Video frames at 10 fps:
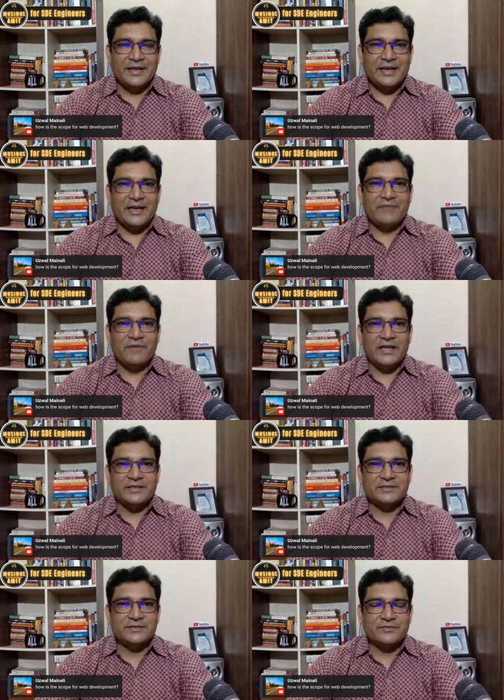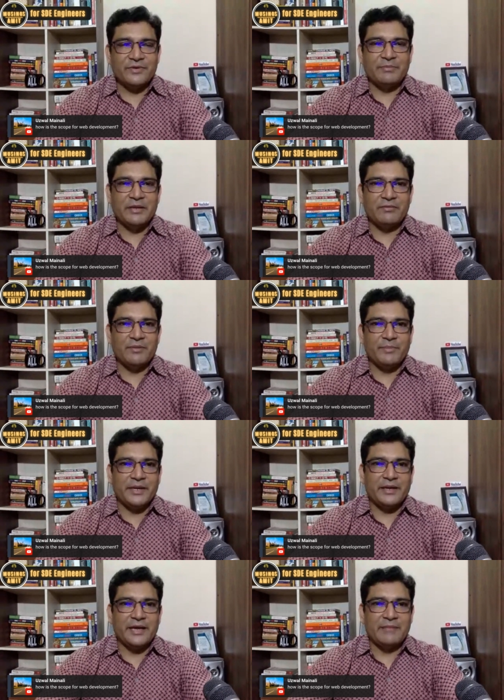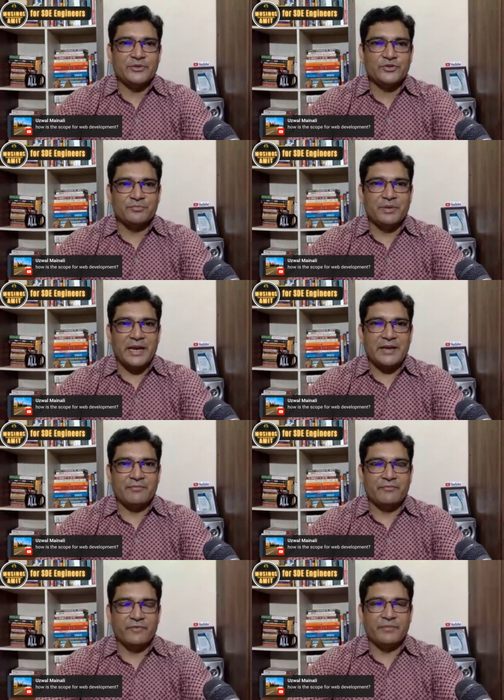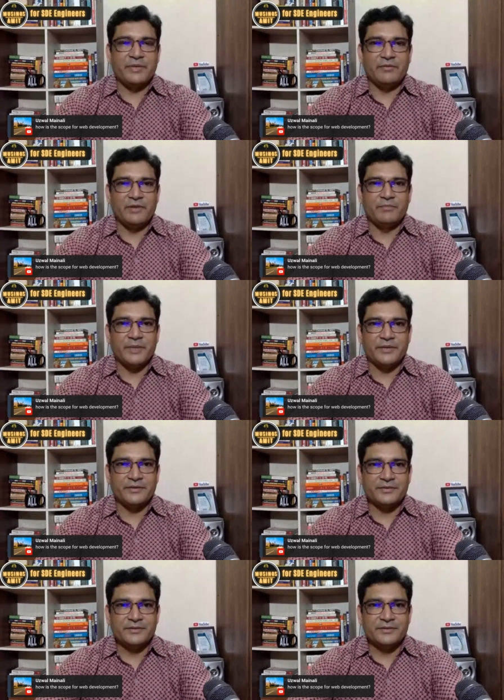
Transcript: Netflix, web development. Amazon Prime, web development.